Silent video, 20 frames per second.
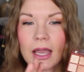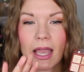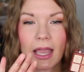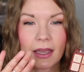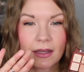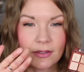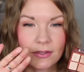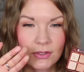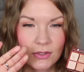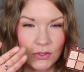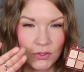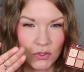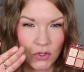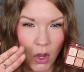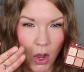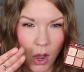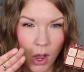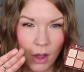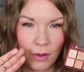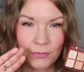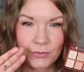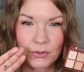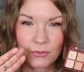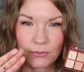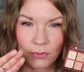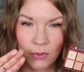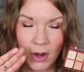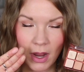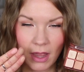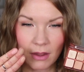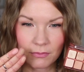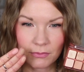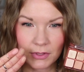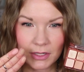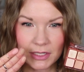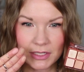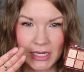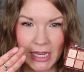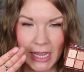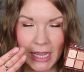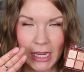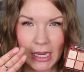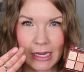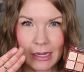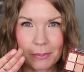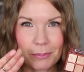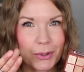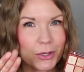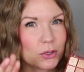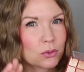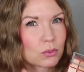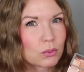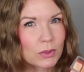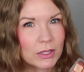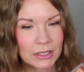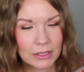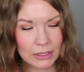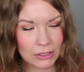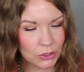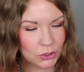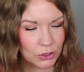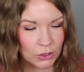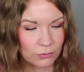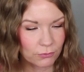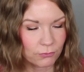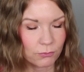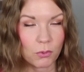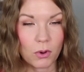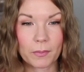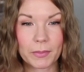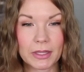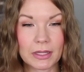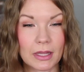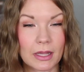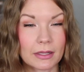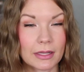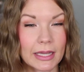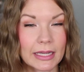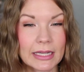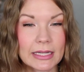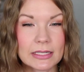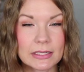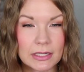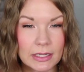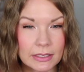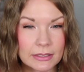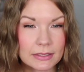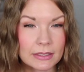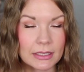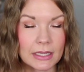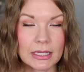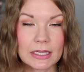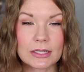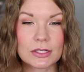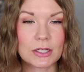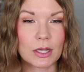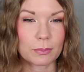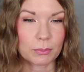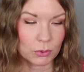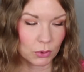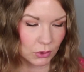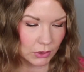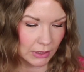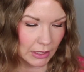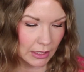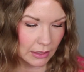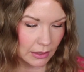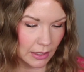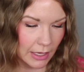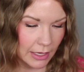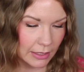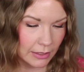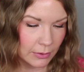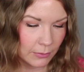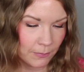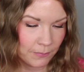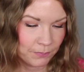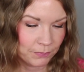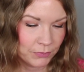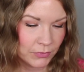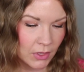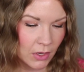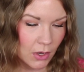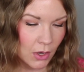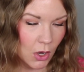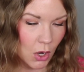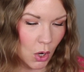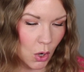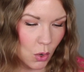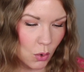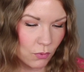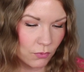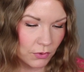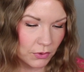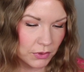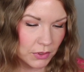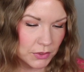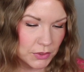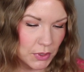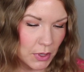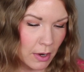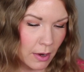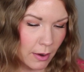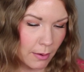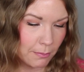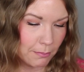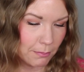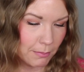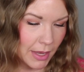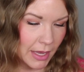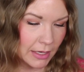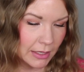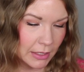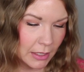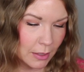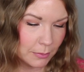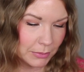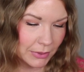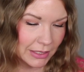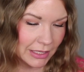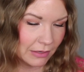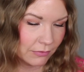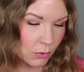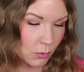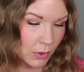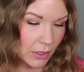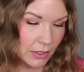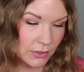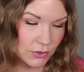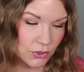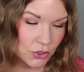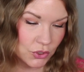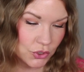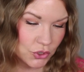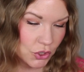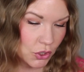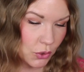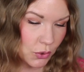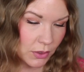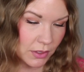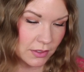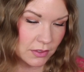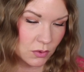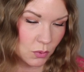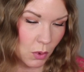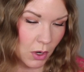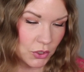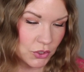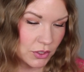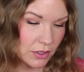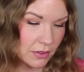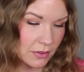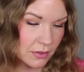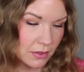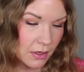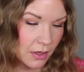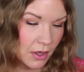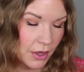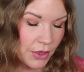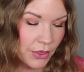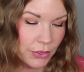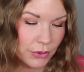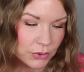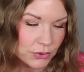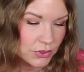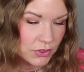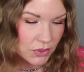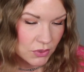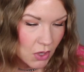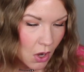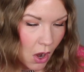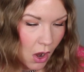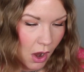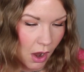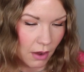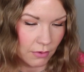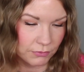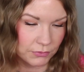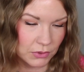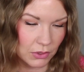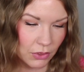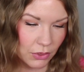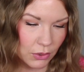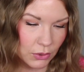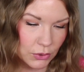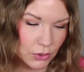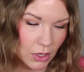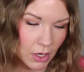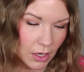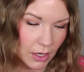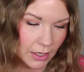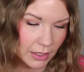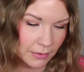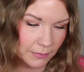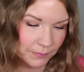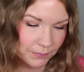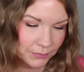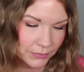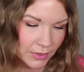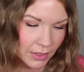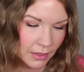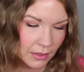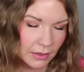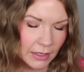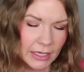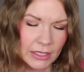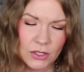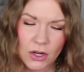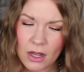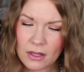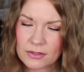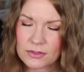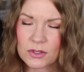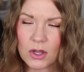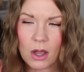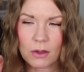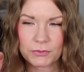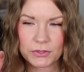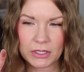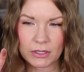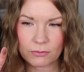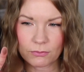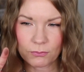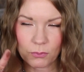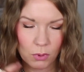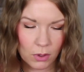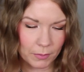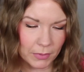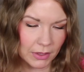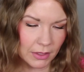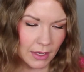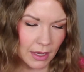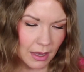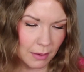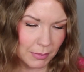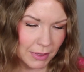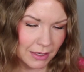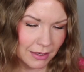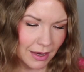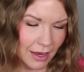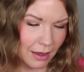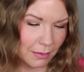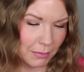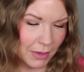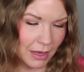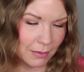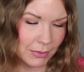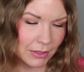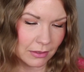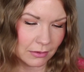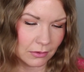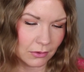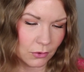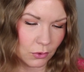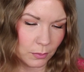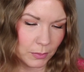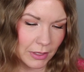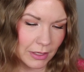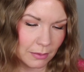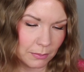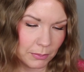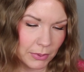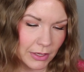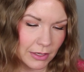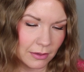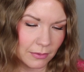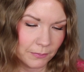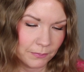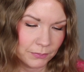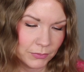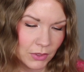and soft for every day, but a really good formula. Like it doesn't end up looking like over the top makeup. Like even when I sh show you these swatches, they're soft. They're not like not soft in formula, I mean, yeah, maybe a little bit, but